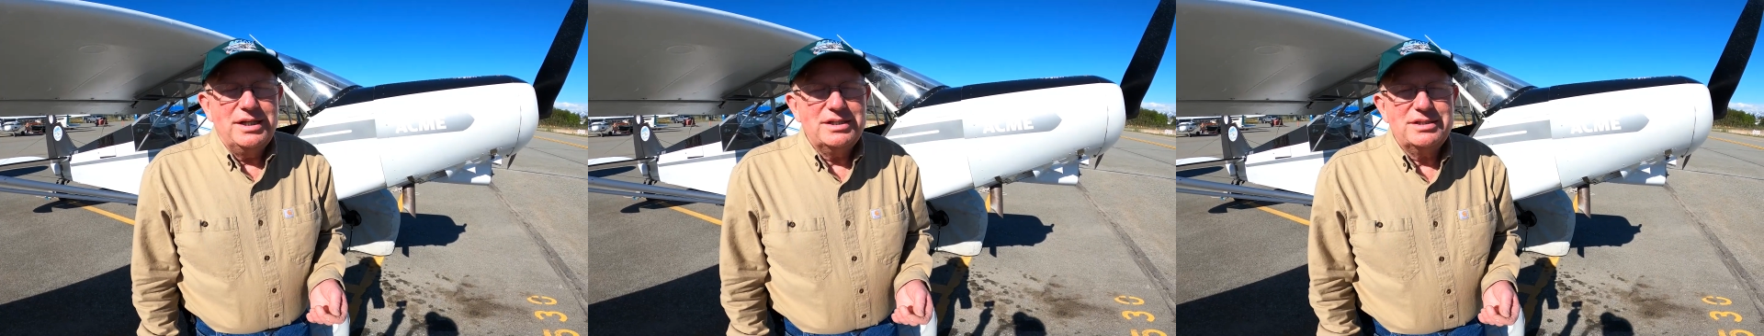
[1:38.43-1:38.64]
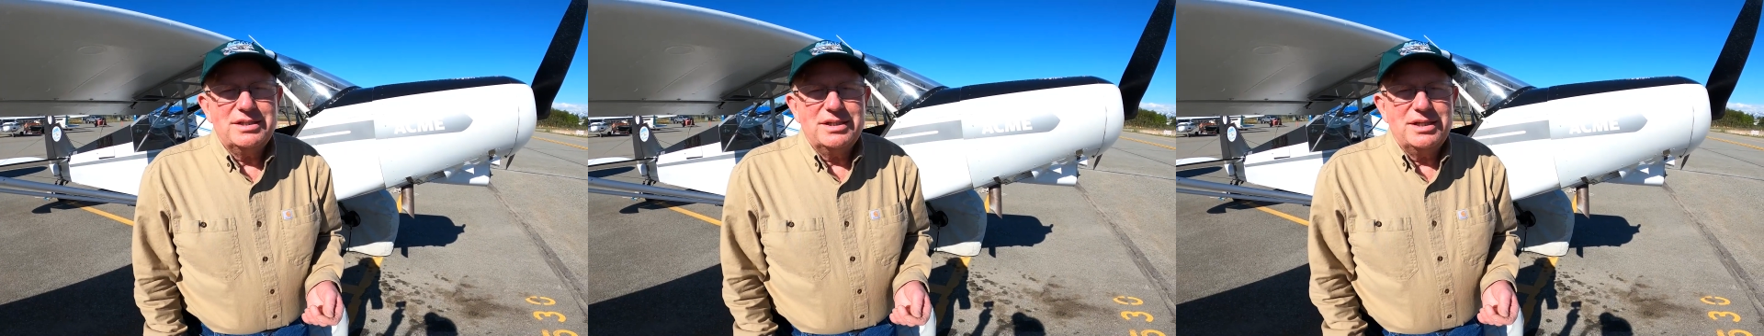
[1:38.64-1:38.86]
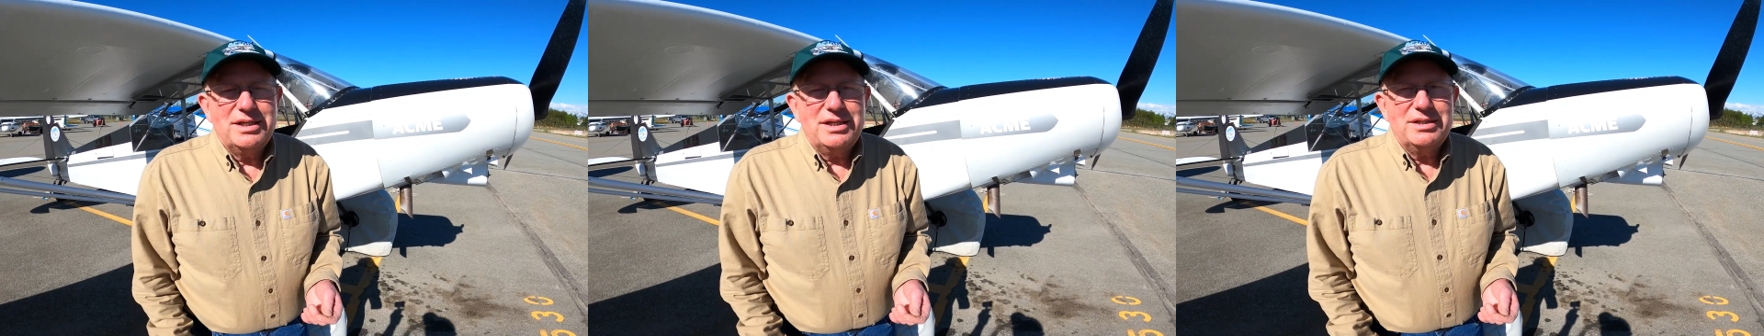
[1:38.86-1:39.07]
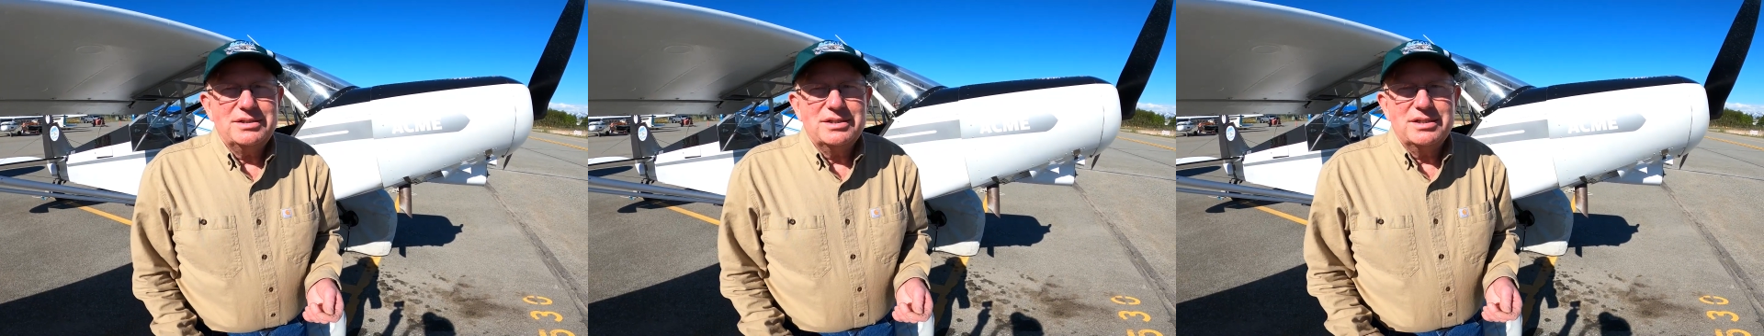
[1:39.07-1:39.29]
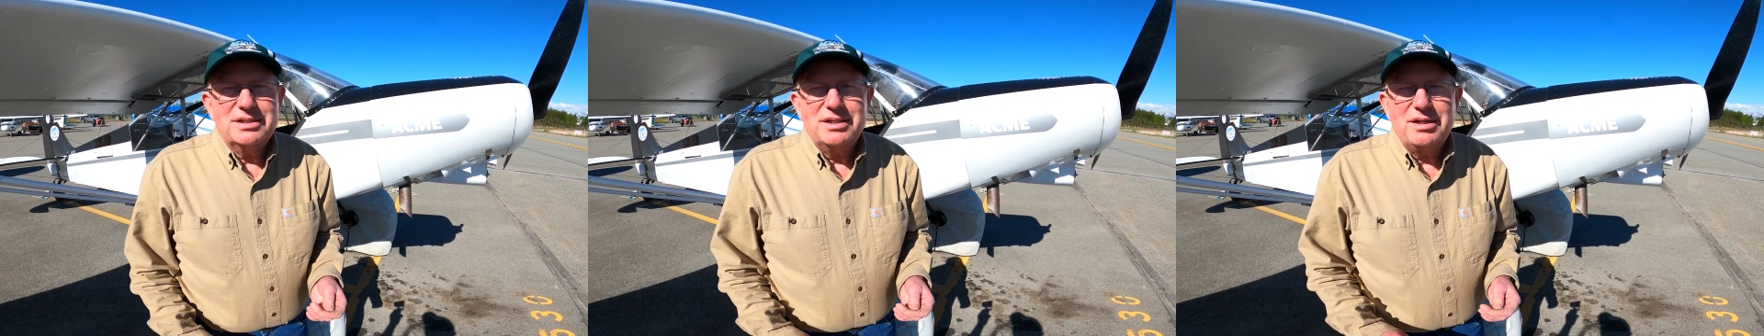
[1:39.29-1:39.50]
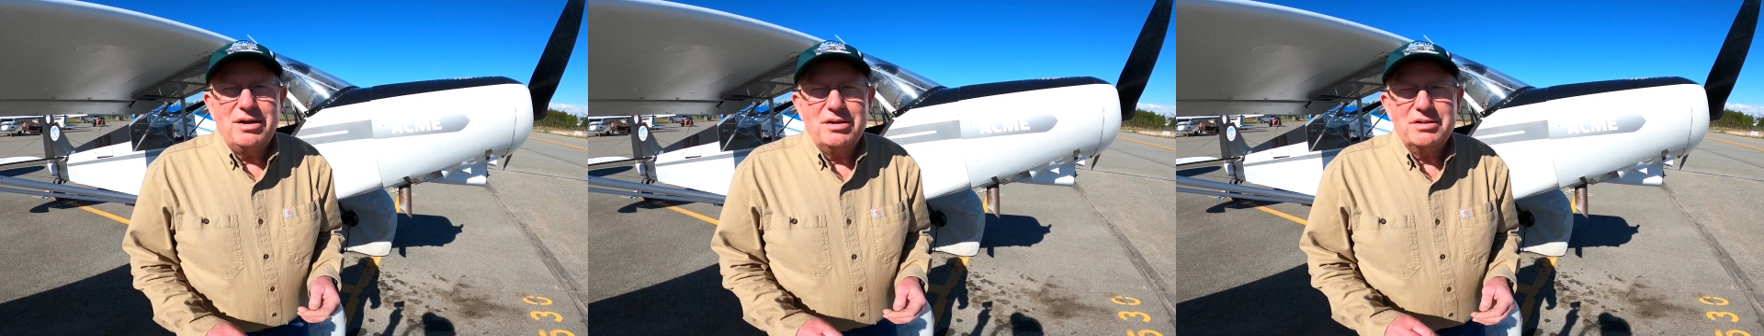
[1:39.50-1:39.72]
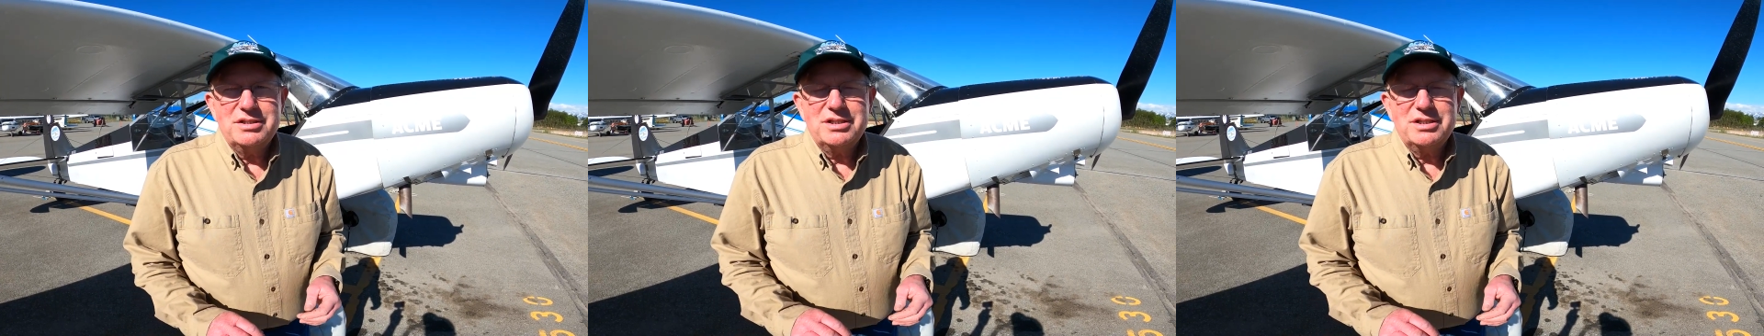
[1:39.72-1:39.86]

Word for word: It's, it's our